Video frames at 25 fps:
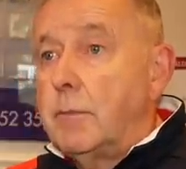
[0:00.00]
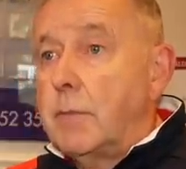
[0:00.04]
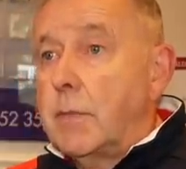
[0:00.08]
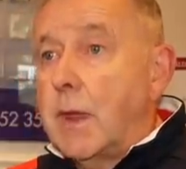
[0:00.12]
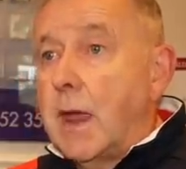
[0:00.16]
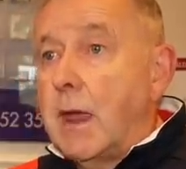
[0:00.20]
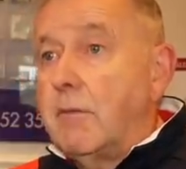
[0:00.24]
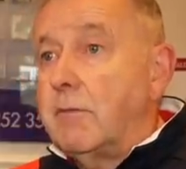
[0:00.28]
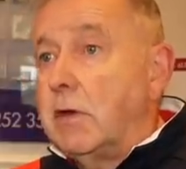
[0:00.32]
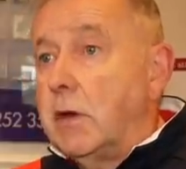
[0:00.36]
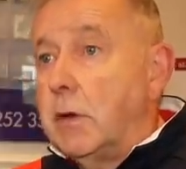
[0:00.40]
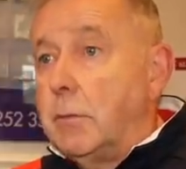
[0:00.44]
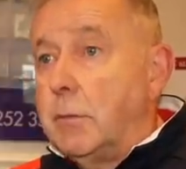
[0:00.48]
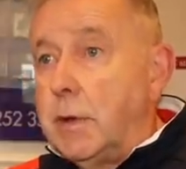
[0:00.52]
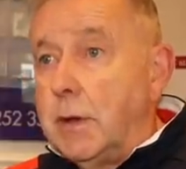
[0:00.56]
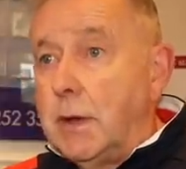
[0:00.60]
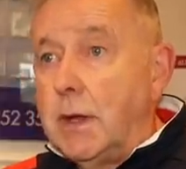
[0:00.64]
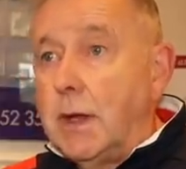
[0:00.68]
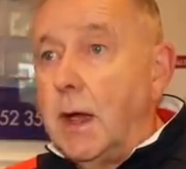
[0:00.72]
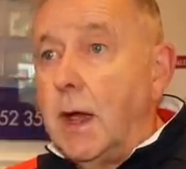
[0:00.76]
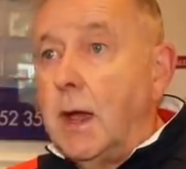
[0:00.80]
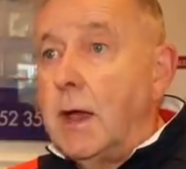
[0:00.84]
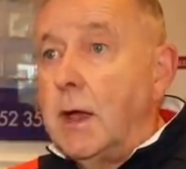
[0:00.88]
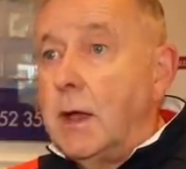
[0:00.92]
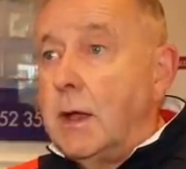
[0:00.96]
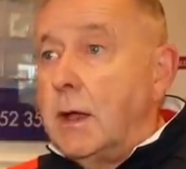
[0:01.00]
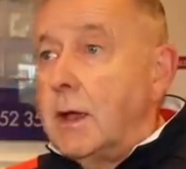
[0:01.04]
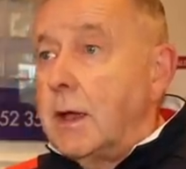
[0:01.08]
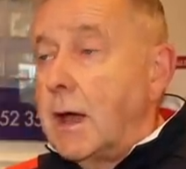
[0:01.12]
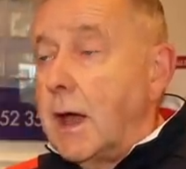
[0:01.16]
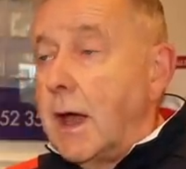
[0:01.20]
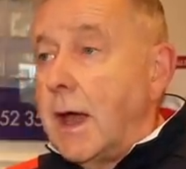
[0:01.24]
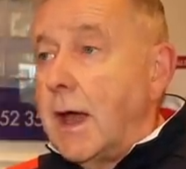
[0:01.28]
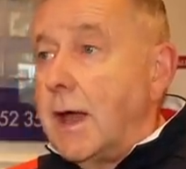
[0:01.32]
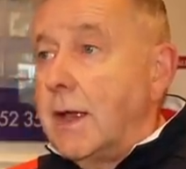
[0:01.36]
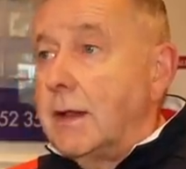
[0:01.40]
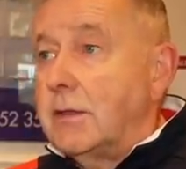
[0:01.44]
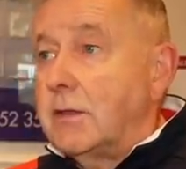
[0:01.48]
having a beer
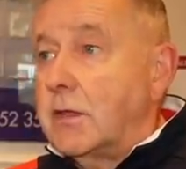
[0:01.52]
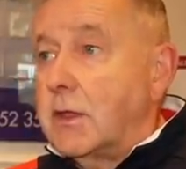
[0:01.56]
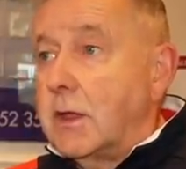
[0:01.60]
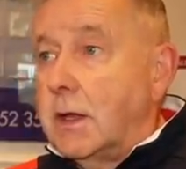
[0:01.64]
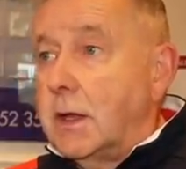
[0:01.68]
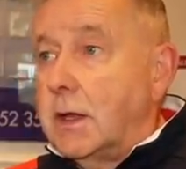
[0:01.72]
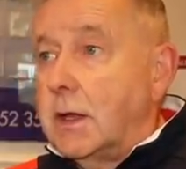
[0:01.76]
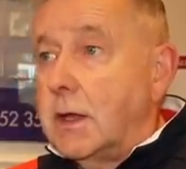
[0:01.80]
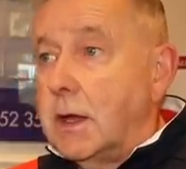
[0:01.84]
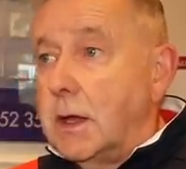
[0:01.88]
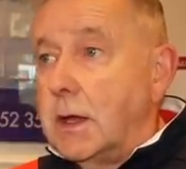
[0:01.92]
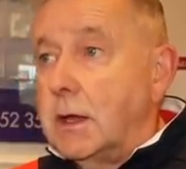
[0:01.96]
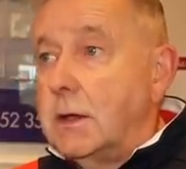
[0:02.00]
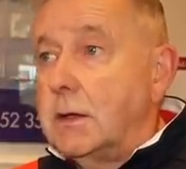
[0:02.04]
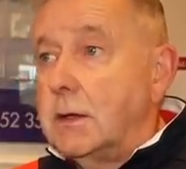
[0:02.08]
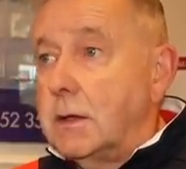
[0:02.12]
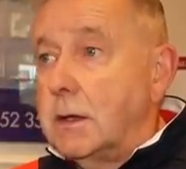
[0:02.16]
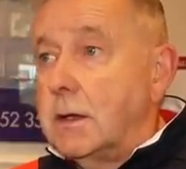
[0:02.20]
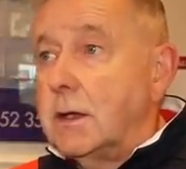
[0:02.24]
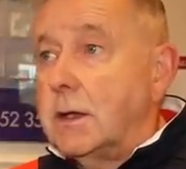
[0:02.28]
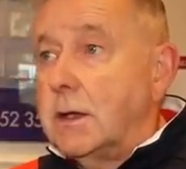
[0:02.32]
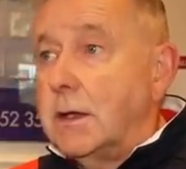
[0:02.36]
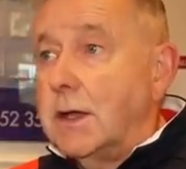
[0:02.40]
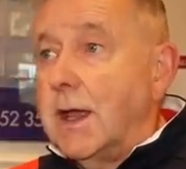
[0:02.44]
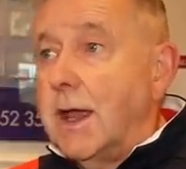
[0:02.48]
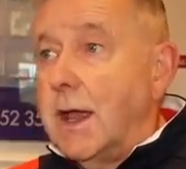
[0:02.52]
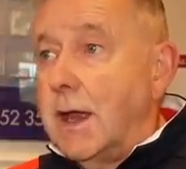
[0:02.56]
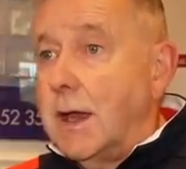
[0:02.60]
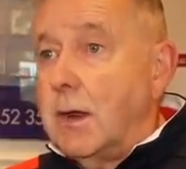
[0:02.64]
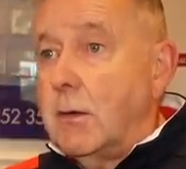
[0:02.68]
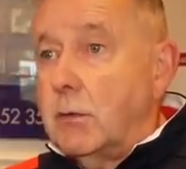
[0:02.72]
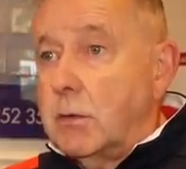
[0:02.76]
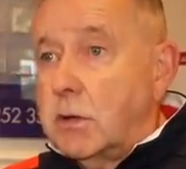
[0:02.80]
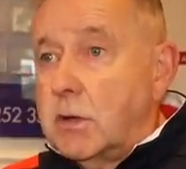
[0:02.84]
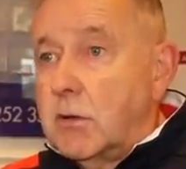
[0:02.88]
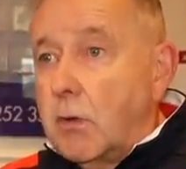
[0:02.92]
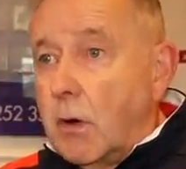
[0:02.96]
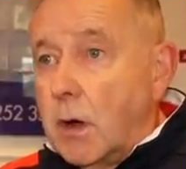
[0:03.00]
and thinking, yeah, that
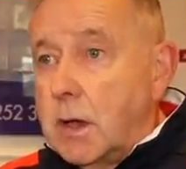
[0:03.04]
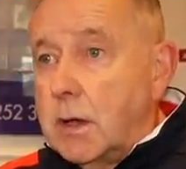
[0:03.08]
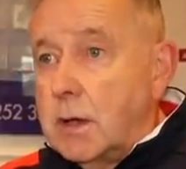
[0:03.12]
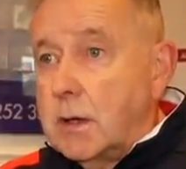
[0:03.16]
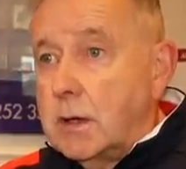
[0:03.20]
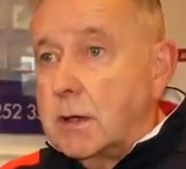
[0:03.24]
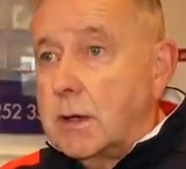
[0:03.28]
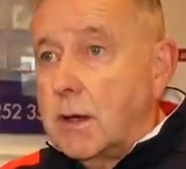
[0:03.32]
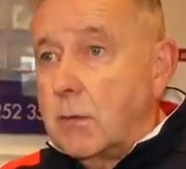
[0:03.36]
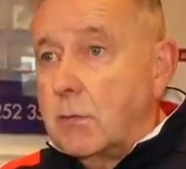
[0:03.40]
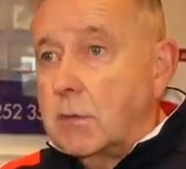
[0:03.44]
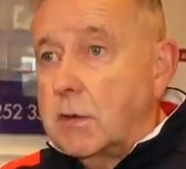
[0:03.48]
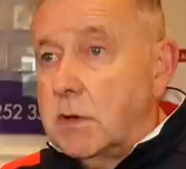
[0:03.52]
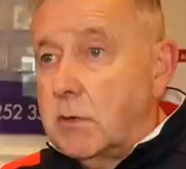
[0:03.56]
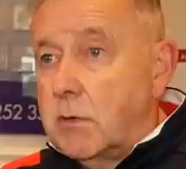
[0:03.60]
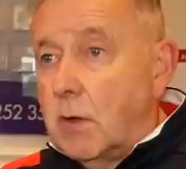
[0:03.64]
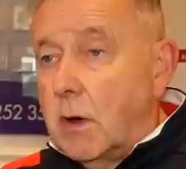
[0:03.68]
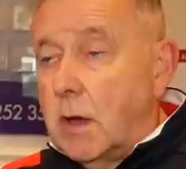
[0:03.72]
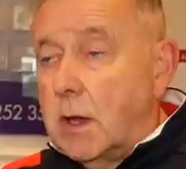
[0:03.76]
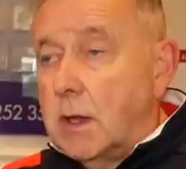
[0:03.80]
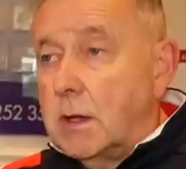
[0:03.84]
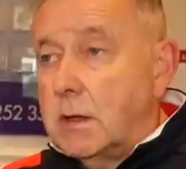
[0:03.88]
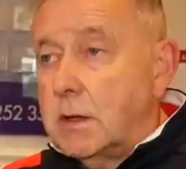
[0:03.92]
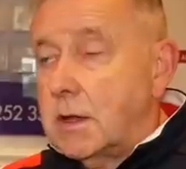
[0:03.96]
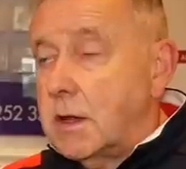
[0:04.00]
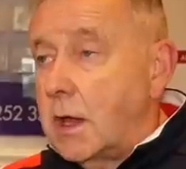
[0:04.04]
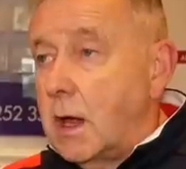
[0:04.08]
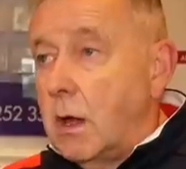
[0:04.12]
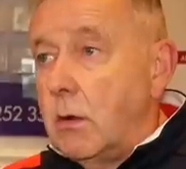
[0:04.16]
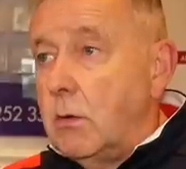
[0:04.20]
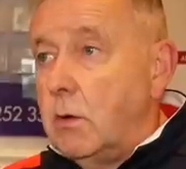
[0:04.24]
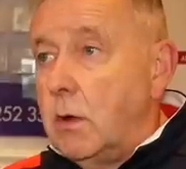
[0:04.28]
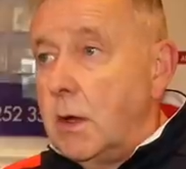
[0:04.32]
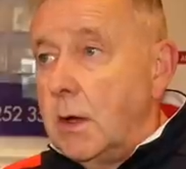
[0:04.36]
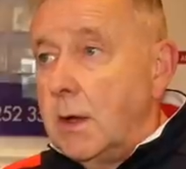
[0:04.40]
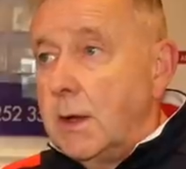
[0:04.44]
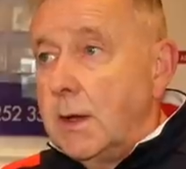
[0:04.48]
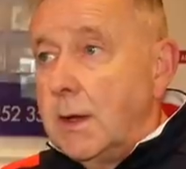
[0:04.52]
was great.
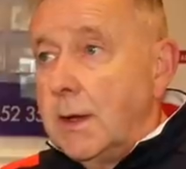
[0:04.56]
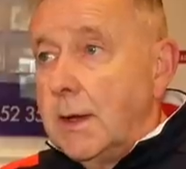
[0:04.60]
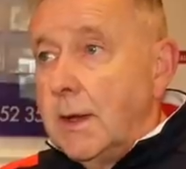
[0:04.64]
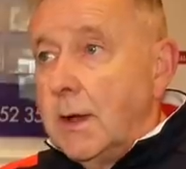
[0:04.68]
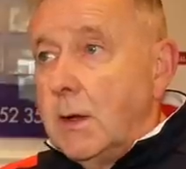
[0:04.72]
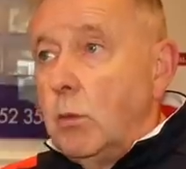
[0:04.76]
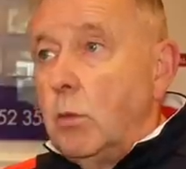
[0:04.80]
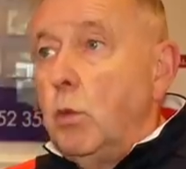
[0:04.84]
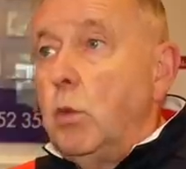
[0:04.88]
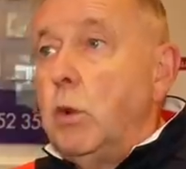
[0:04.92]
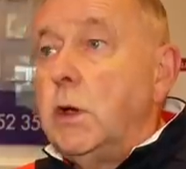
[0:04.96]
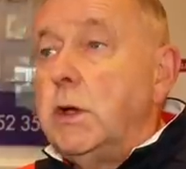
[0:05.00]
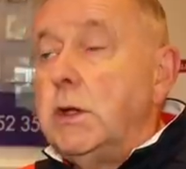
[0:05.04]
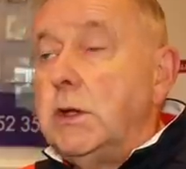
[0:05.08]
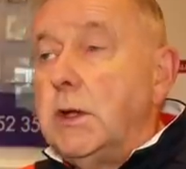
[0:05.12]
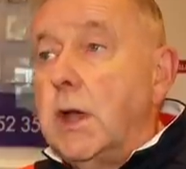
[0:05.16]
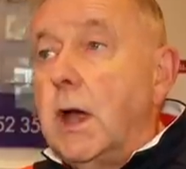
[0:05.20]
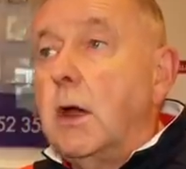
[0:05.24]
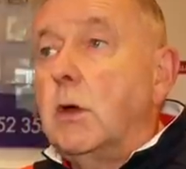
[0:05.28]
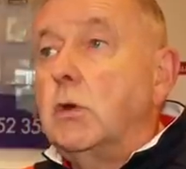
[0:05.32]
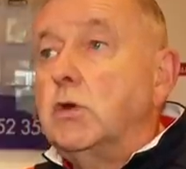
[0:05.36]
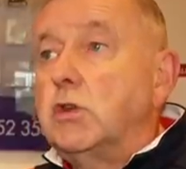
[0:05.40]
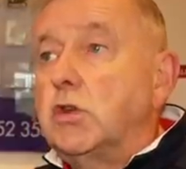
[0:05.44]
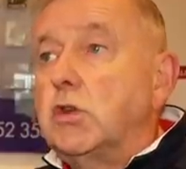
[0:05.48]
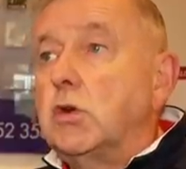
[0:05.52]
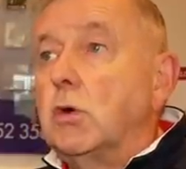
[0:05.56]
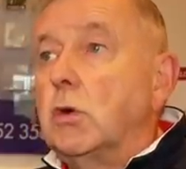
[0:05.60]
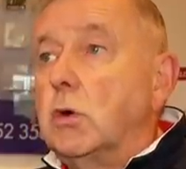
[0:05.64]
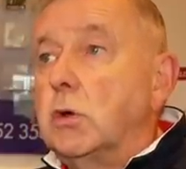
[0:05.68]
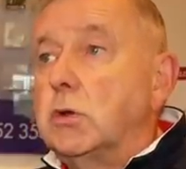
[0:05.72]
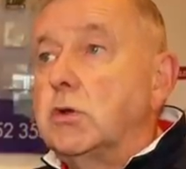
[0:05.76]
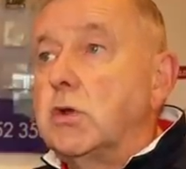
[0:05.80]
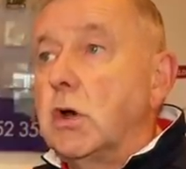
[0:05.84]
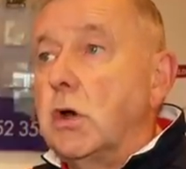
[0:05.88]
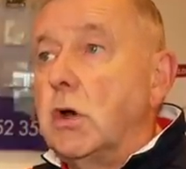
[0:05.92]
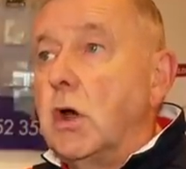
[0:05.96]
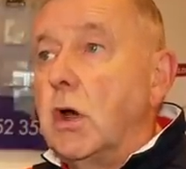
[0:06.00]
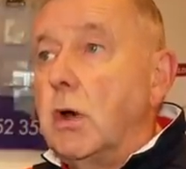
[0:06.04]
So we know
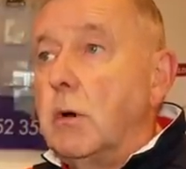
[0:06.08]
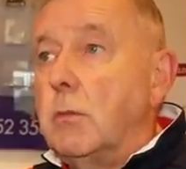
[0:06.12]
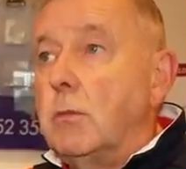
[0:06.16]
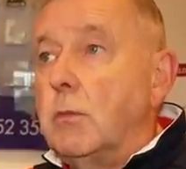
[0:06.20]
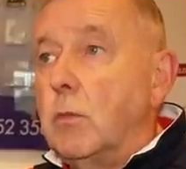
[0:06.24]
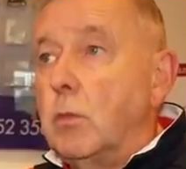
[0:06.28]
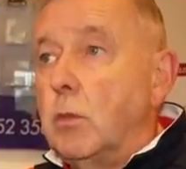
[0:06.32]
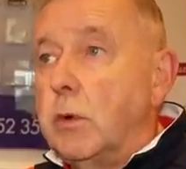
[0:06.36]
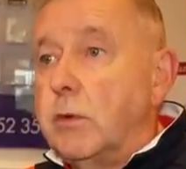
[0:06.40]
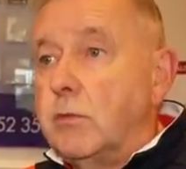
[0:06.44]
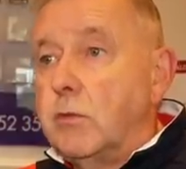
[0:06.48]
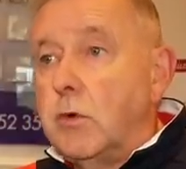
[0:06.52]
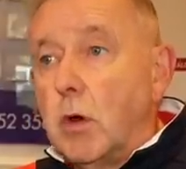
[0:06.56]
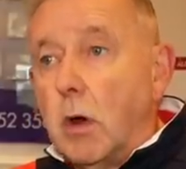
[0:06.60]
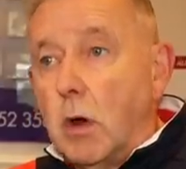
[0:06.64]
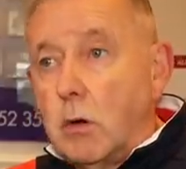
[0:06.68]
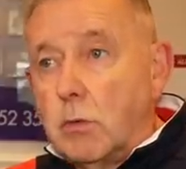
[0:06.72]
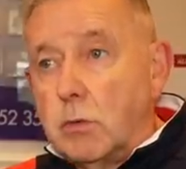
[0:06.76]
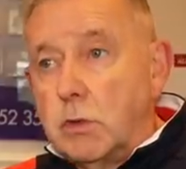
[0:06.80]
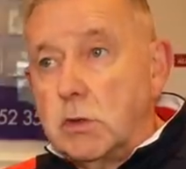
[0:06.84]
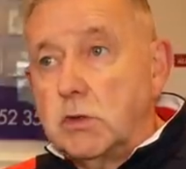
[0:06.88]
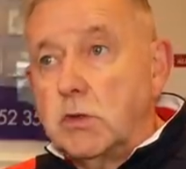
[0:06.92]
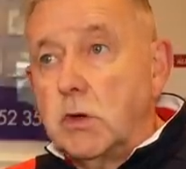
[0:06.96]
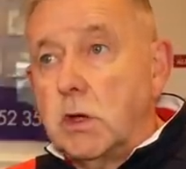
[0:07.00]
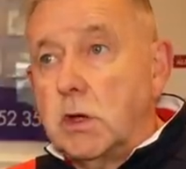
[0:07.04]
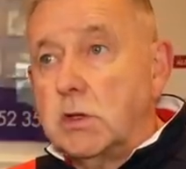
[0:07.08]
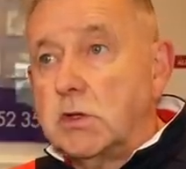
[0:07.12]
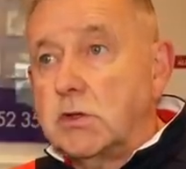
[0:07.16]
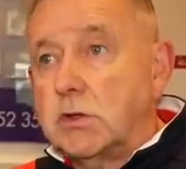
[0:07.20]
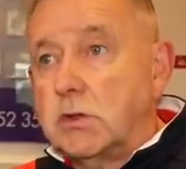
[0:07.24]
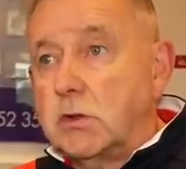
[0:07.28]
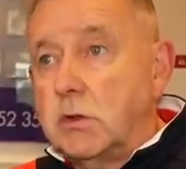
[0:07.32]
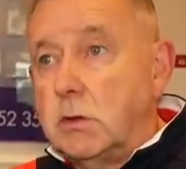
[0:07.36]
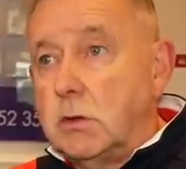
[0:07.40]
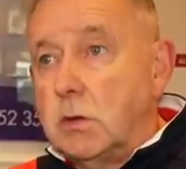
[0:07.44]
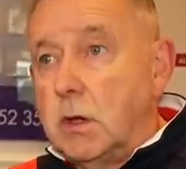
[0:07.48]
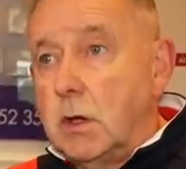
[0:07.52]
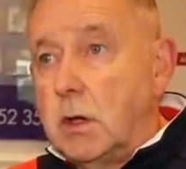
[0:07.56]
short term we've got to address
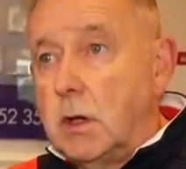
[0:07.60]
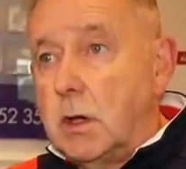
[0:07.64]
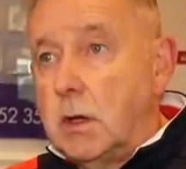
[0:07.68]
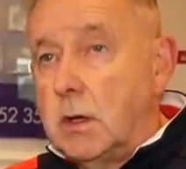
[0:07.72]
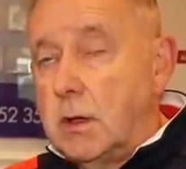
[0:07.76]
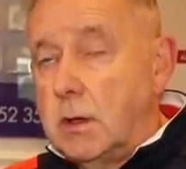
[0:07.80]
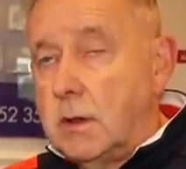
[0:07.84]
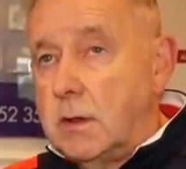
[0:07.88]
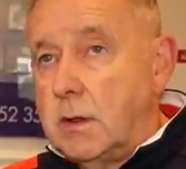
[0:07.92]
the